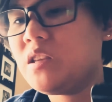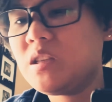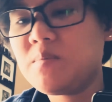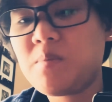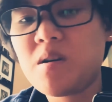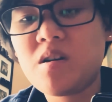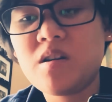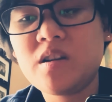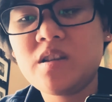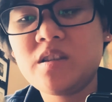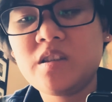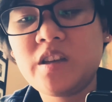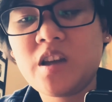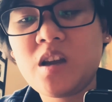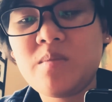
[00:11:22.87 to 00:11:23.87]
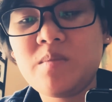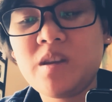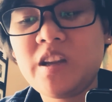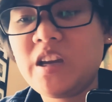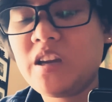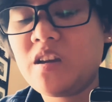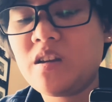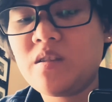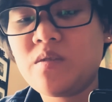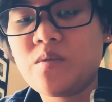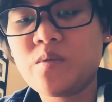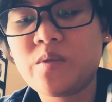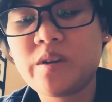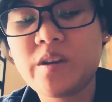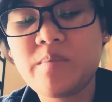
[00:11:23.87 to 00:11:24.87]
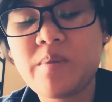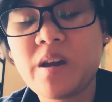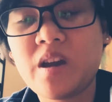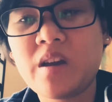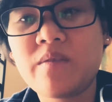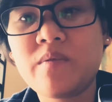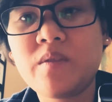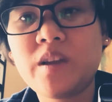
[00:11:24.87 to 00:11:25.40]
These pods, they come in like 3-pack